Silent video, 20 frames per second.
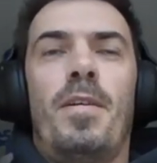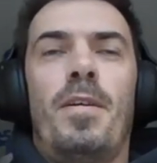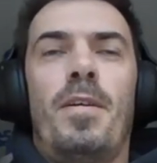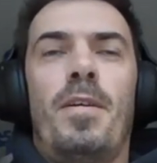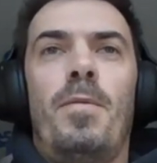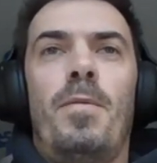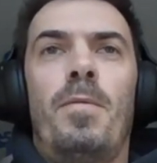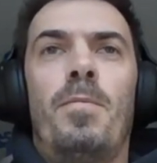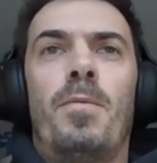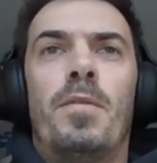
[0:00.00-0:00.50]

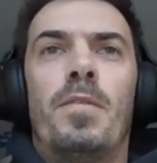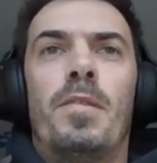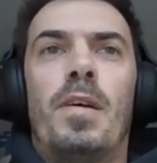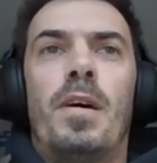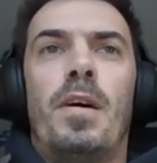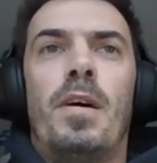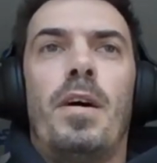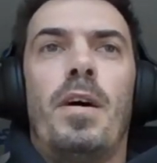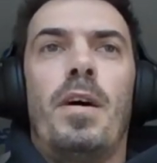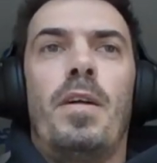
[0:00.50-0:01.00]
really was
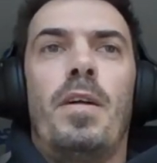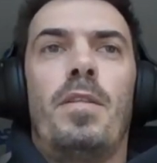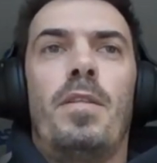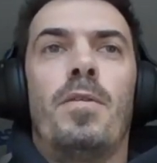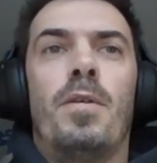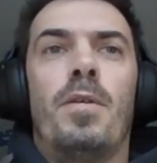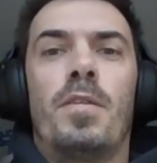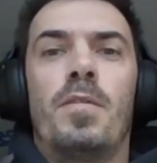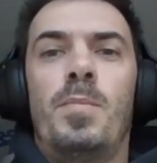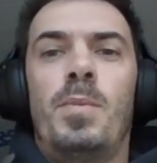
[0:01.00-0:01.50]
a
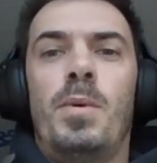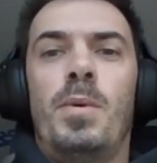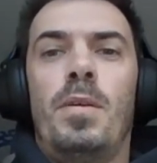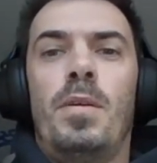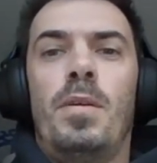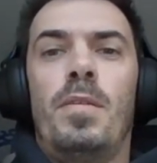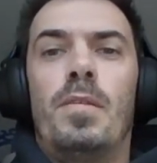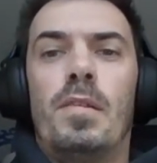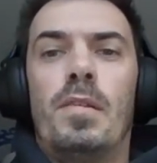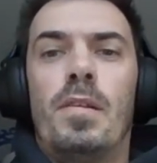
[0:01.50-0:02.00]
hands-on
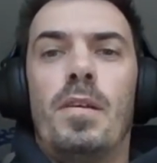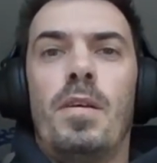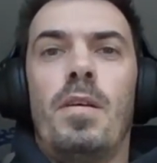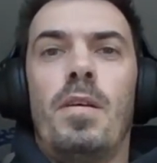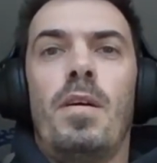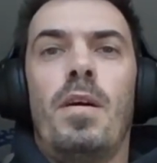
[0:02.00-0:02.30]
experience.